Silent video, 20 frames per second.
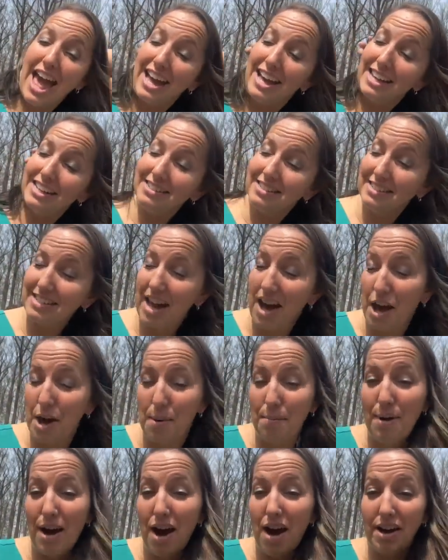And
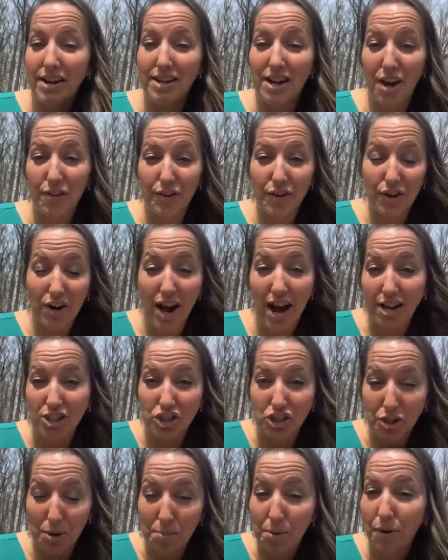another
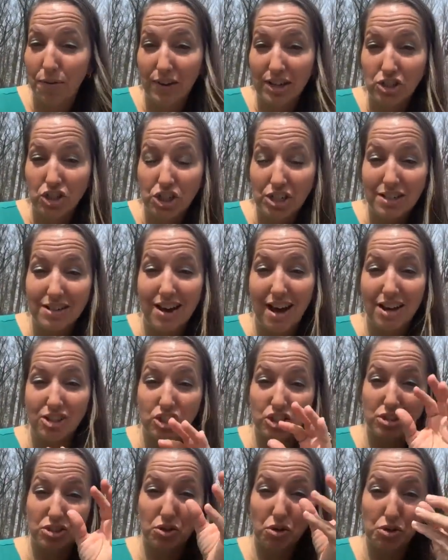extra prevention, not
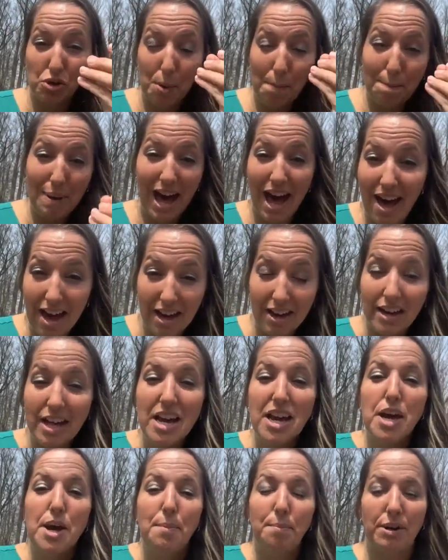just on your pet,
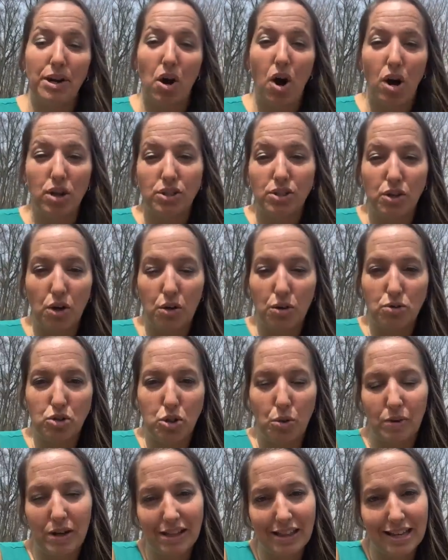but also
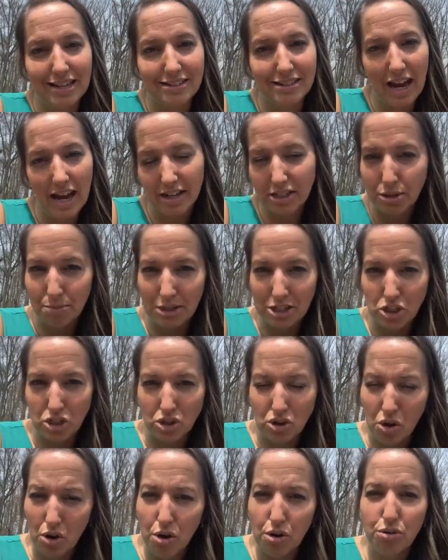doing like
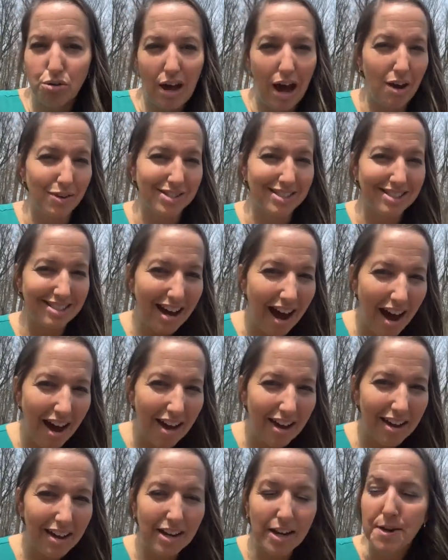diatomaceous earth
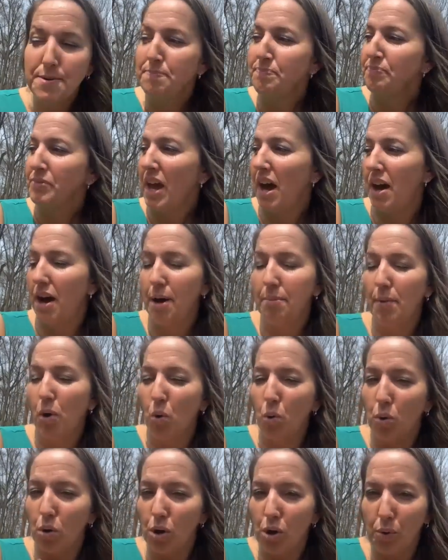outside,
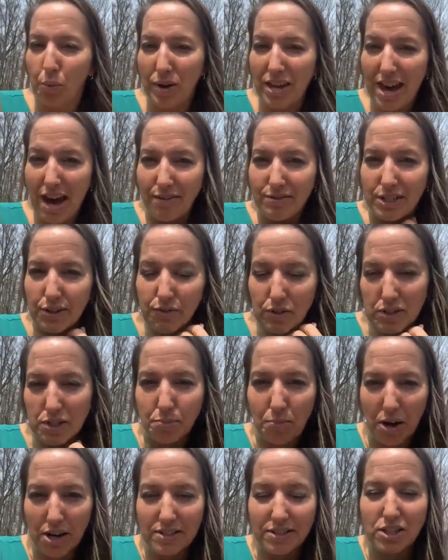or we have different
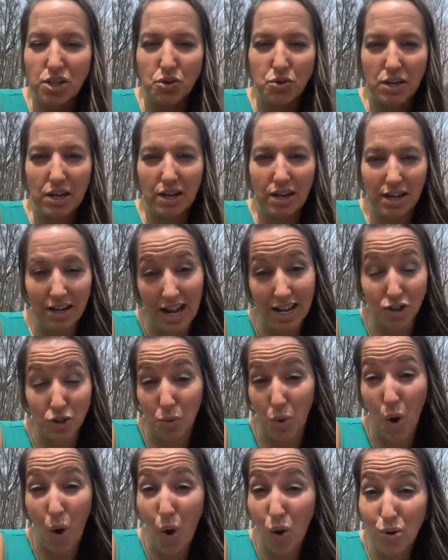sprays that you can connect
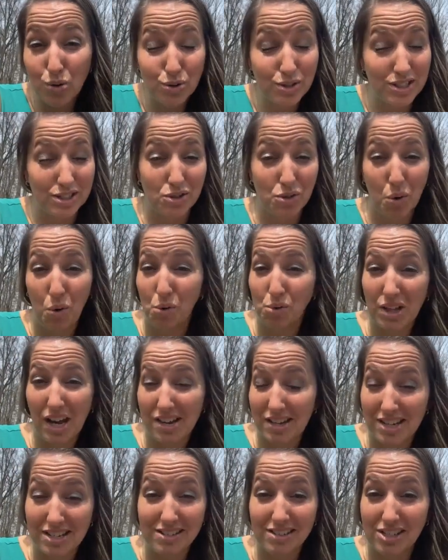to a hose. That's a whole
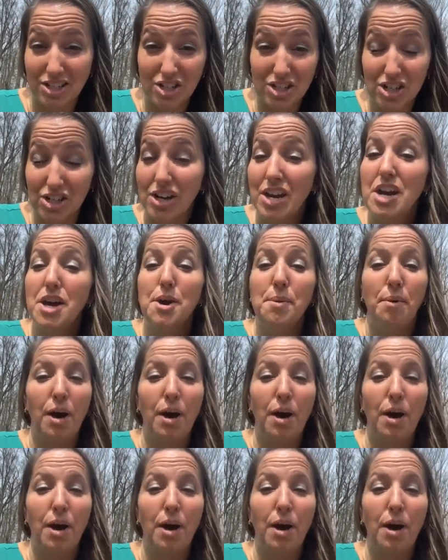lot easier.